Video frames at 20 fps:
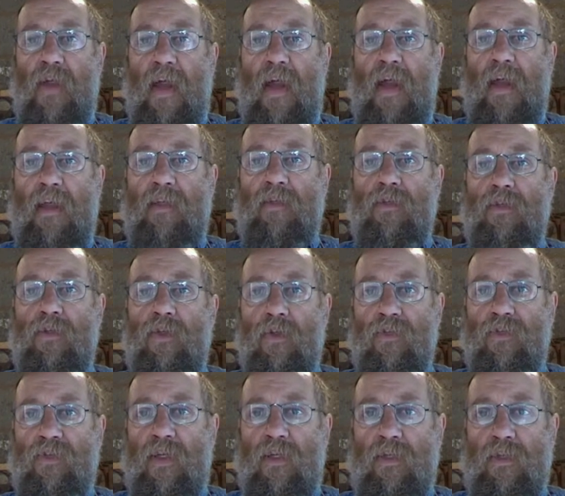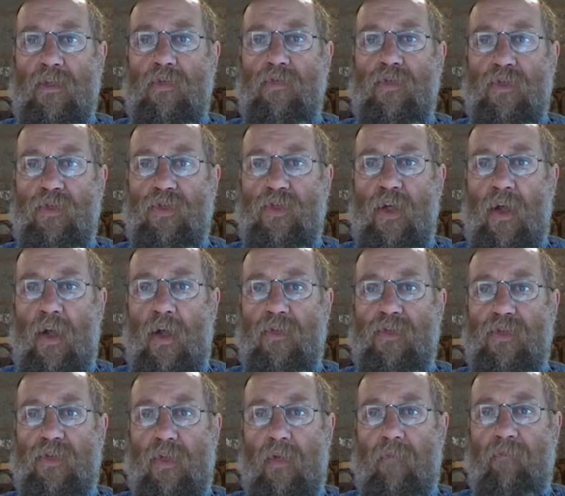Then continue to
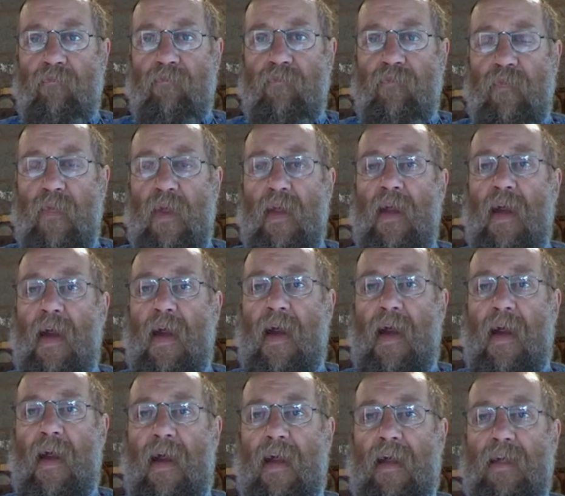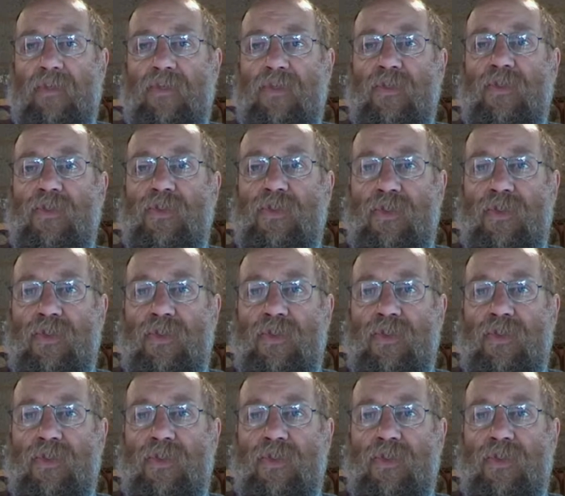charge them and